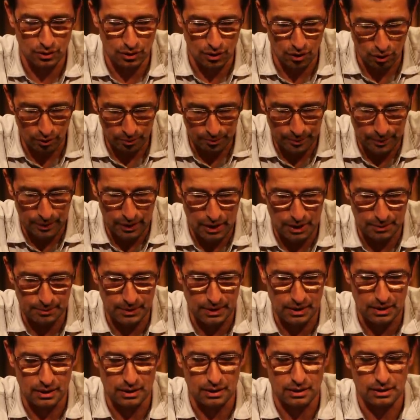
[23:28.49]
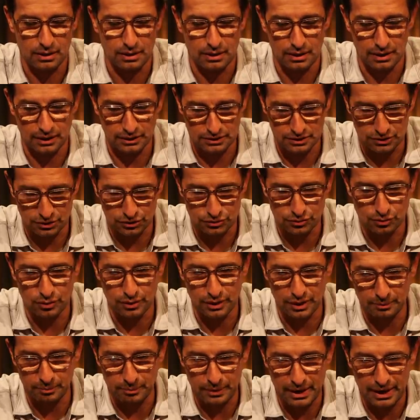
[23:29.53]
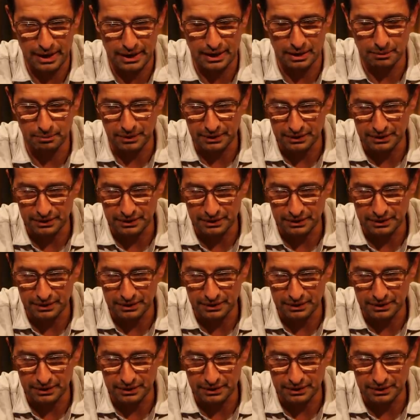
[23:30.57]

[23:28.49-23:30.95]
Obama is controlling Biden,